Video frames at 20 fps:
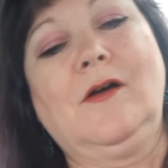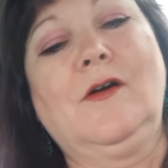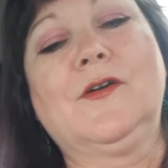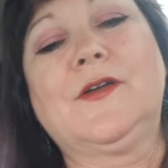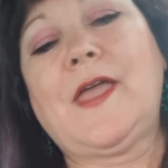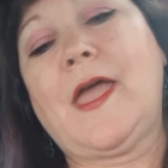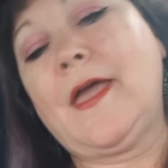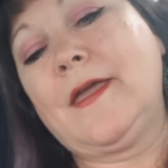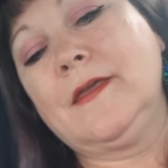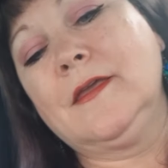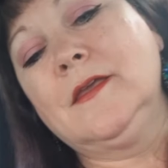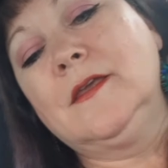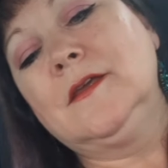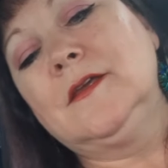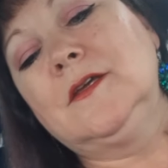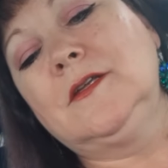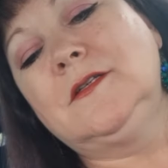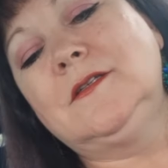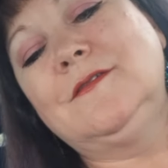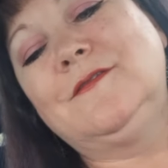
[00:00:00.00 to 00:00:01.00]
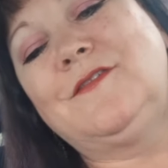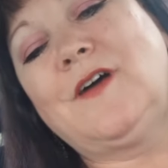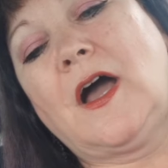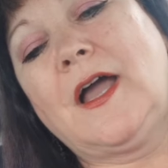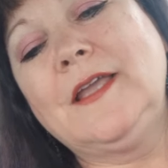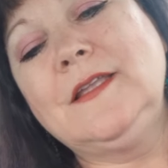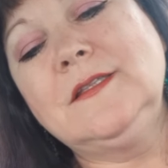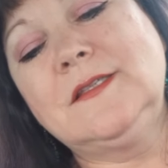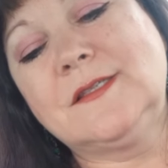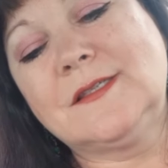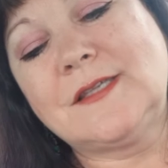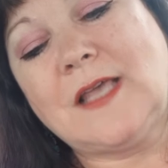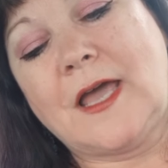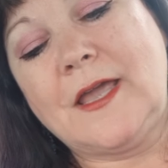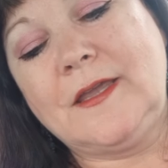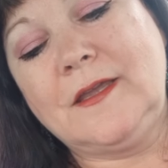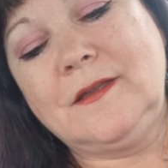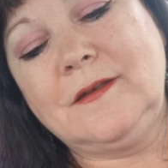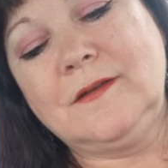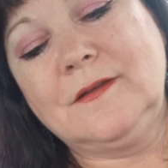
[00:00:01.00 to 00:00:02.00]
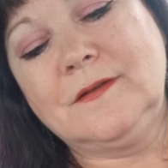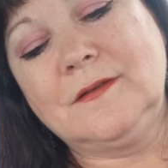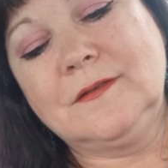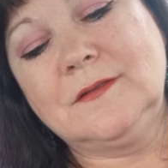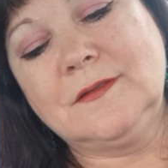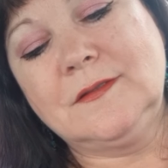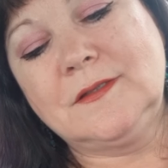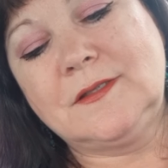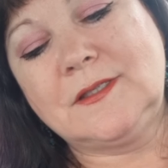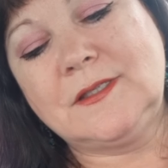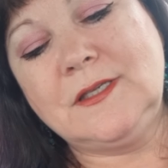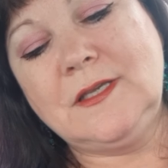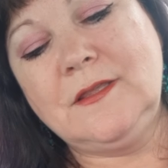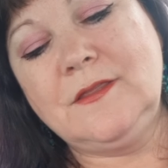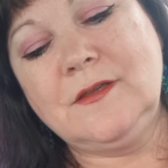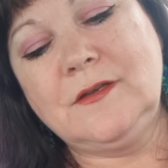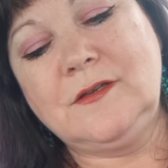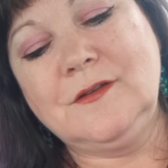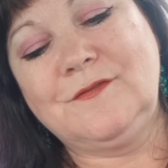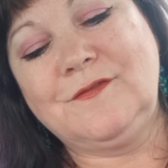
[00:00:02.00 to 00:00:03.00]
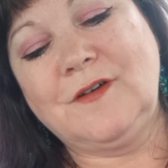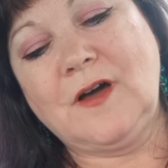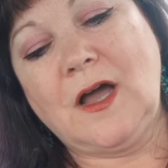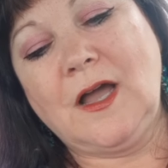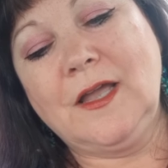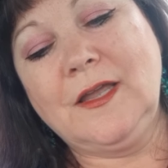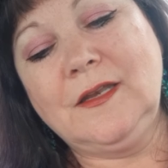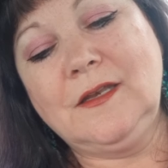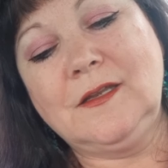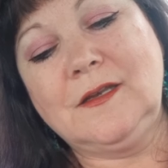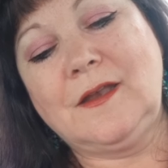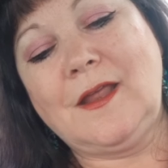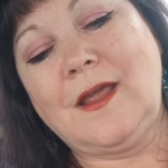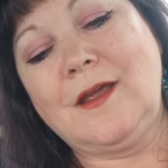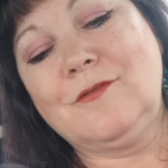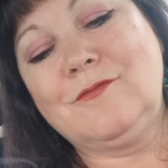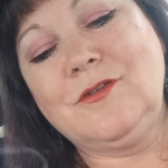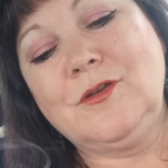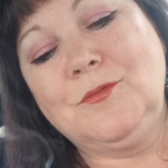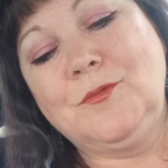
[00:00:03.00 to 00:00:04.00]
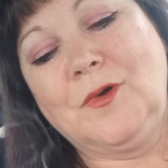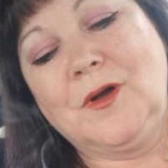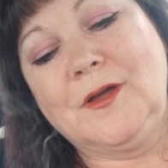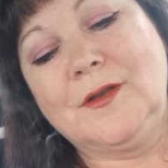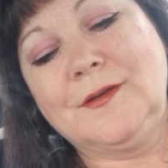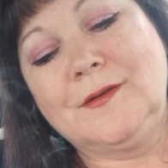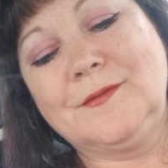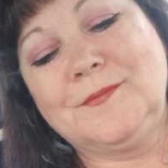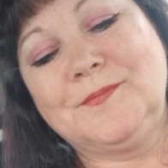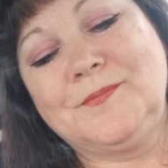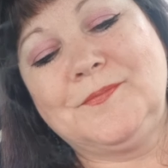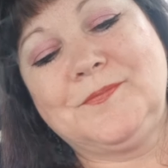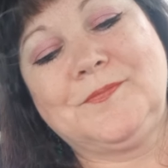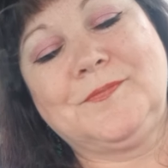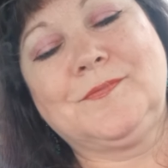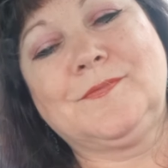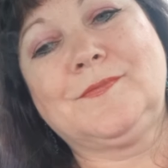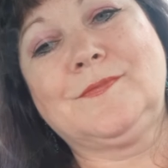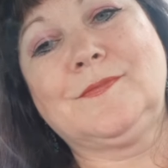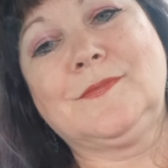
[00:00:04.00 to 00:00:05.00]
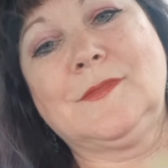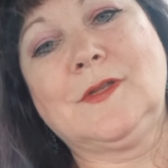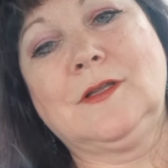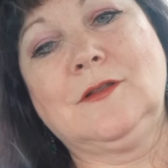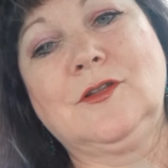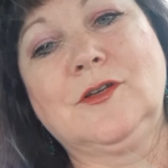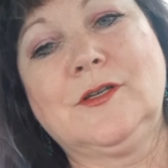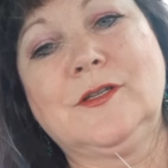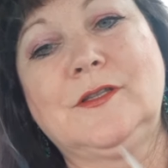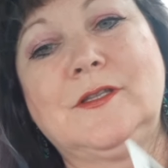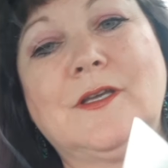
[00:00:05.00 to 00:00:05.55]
Okay. Divine sight. See the divine in everyone. Now look at